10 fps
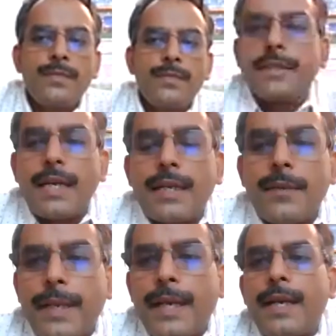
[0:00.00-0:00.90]

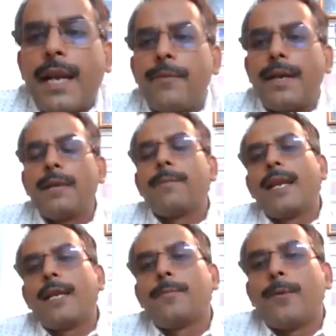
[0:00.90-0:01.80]
Exactly. Very, very
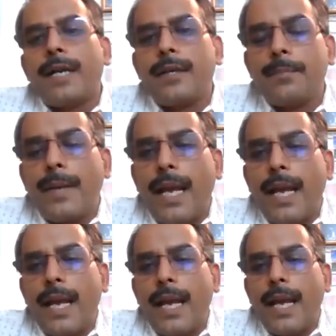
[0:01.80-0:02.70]
valid point.
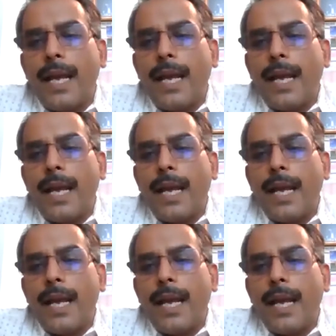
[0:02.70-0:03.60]
May
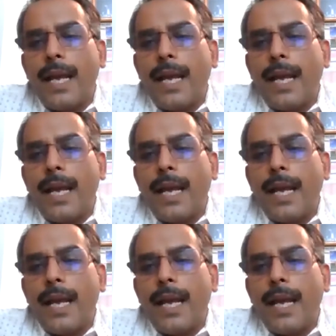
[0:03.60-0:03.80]
I?